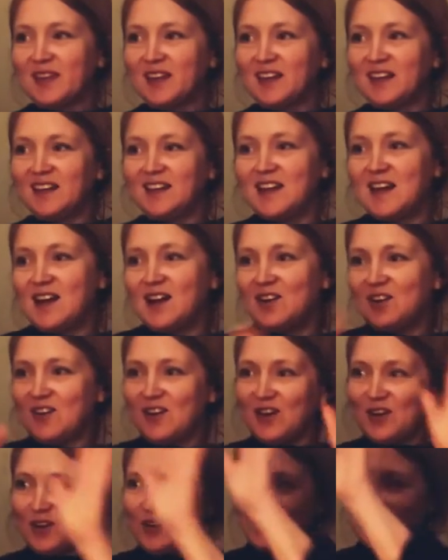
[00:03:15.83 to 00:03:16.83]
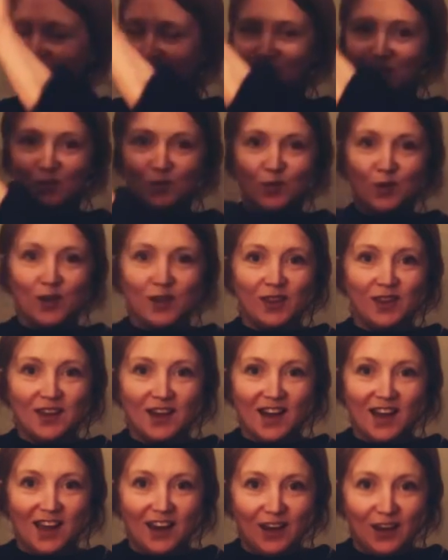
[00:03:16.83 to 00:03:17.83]
And now I'll read one
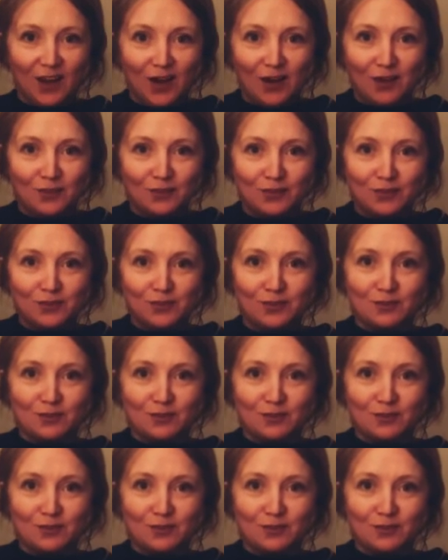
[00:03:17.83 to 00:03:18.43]
that I love,